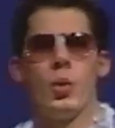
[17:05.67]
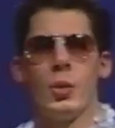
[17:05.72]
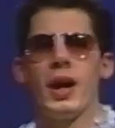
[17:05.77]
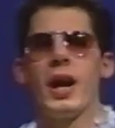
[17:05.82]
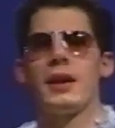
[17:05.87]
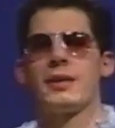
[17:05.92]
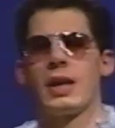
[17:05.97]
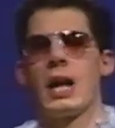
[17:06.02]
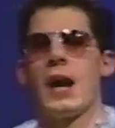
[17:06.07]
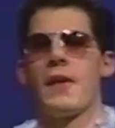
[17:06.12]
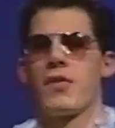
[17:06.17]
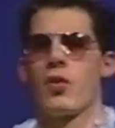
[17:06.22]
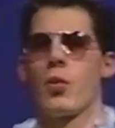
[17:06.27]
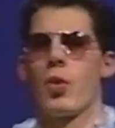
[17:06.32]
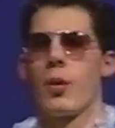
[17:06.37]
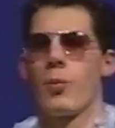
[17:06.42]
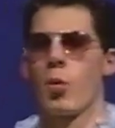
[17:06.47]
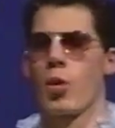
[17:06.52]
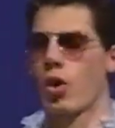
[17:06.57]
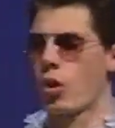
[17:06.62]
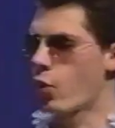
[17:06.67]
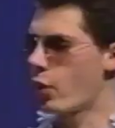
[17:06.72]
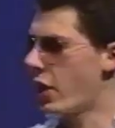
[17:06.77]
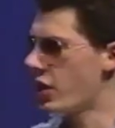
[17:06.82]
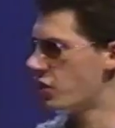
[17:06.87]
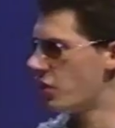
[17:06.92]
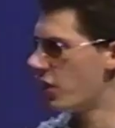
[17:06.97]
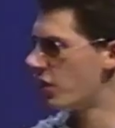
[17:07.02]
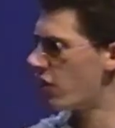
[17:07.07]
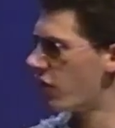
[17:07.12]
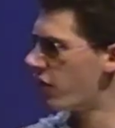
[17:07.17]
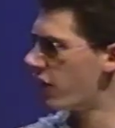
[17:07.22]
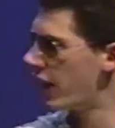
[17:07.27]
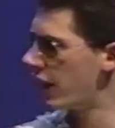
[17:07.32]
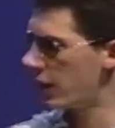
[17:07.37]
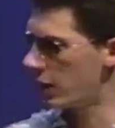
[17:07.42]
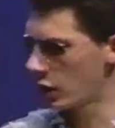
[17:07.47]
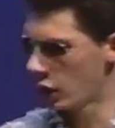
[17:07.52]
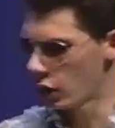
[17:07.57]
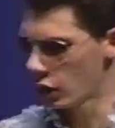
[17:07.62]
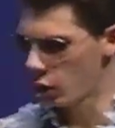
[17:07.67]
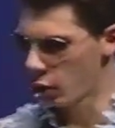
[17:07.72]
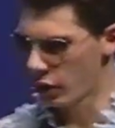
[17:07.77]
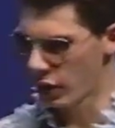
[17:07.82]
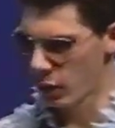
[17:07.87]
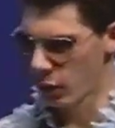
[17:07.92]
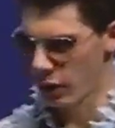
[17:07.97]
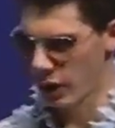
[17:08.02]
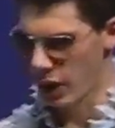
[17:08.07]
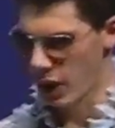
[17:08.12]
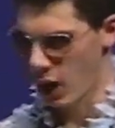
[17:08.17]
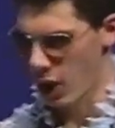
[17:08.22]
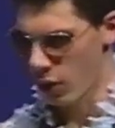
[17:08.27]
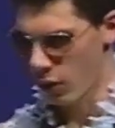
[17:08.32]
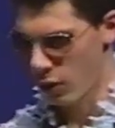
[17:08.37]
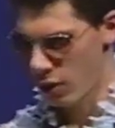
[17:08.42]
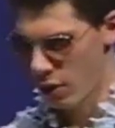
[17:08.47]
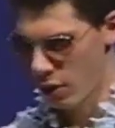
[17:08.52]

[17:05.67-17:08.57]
We got time for one more question. This is it. Luke, where do you want to go?